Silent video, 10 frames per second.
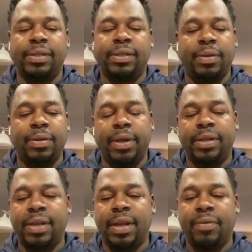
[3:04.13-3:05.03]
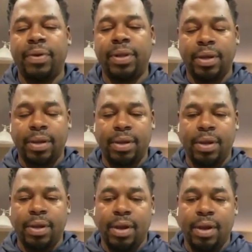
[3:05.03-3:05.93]
It's, I mean, it's not really
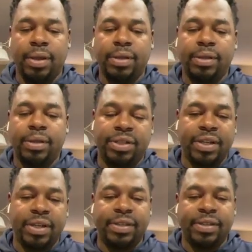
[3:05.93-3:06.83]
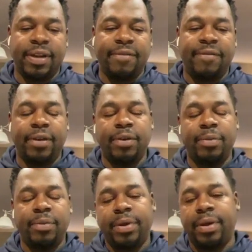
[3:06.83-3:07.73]
the justice I feel,
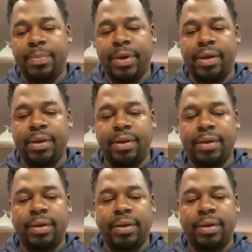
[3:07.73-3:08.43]
but I mean,